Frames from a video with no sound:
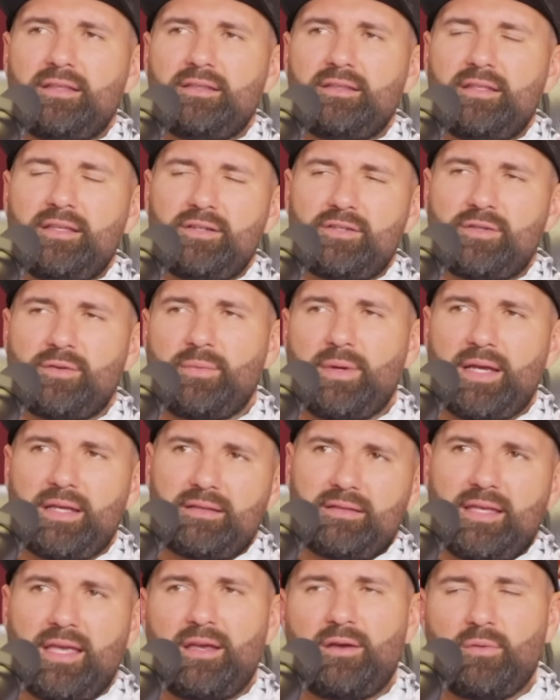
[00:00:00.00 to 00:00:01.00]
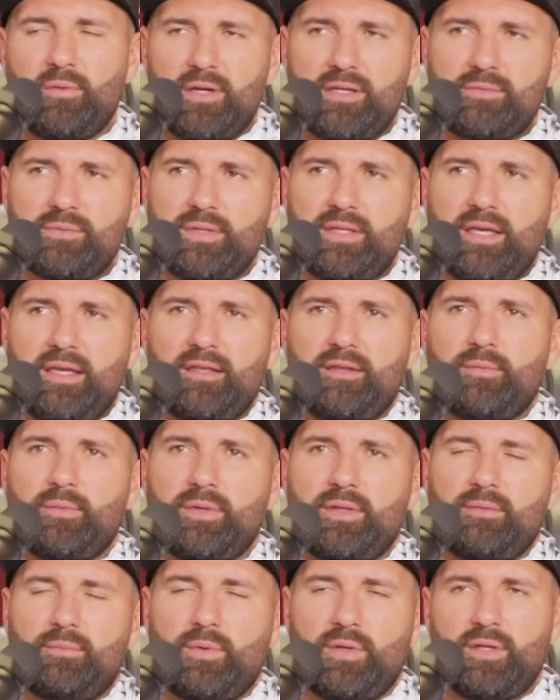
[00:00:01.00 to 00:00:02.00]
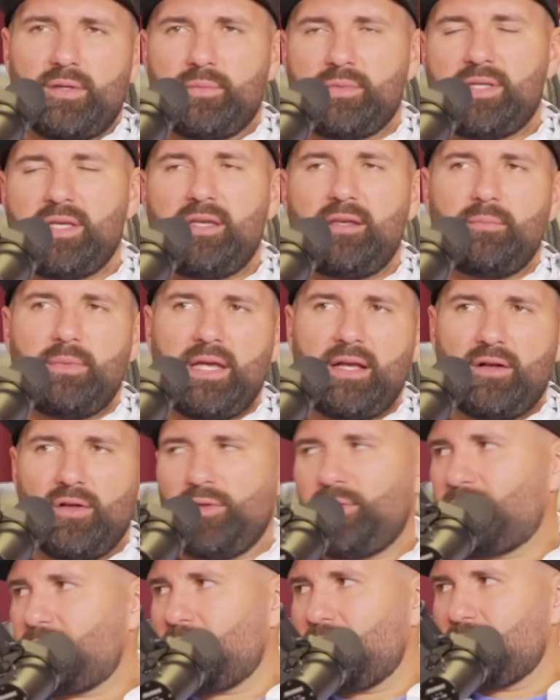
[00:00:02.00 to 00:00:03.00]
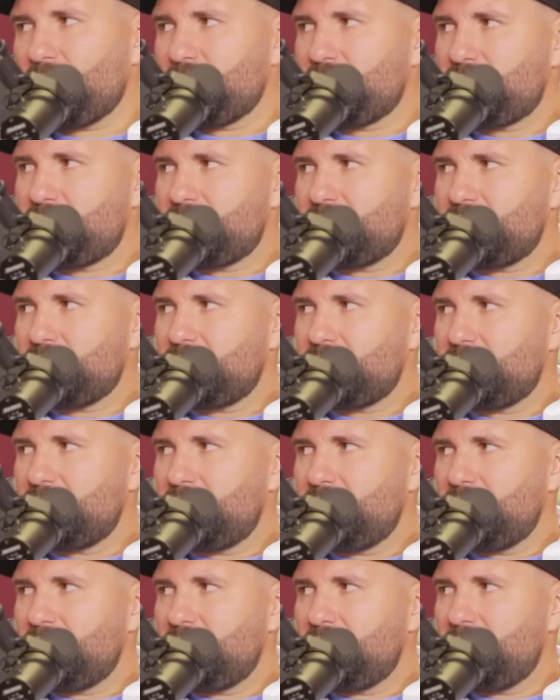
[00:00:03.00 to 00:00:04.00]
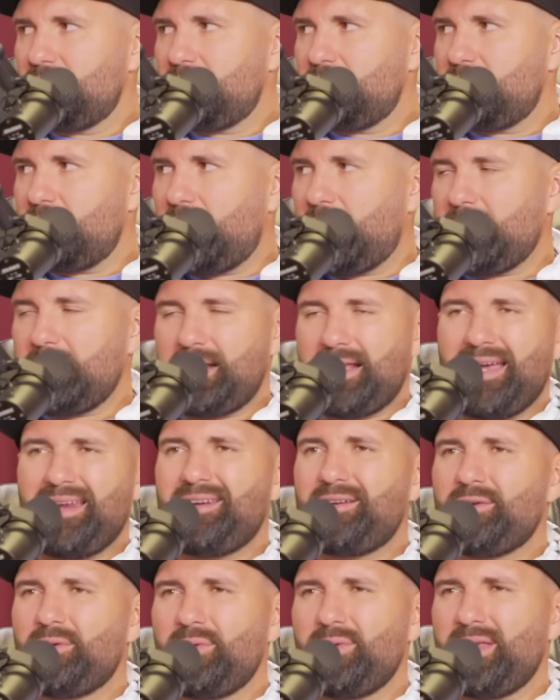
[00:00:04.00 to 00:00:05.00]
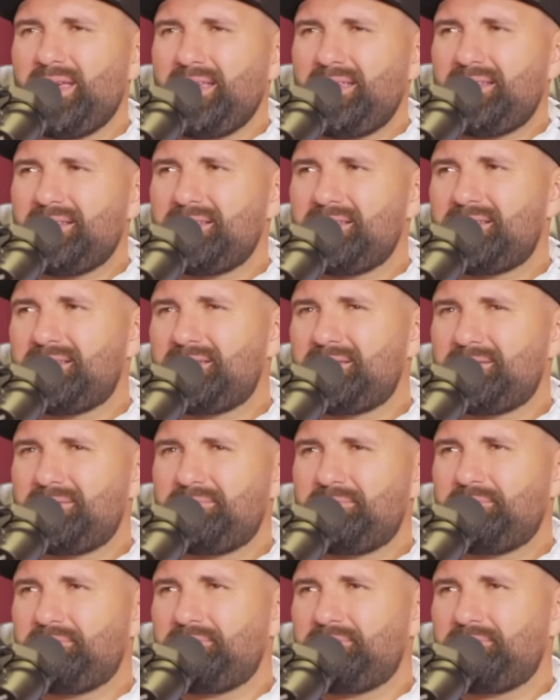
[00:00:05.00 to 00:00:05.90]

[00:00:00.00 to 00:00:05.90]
These are my takeaways with Caleb Williams. He can make all the throws. I kind of don't like his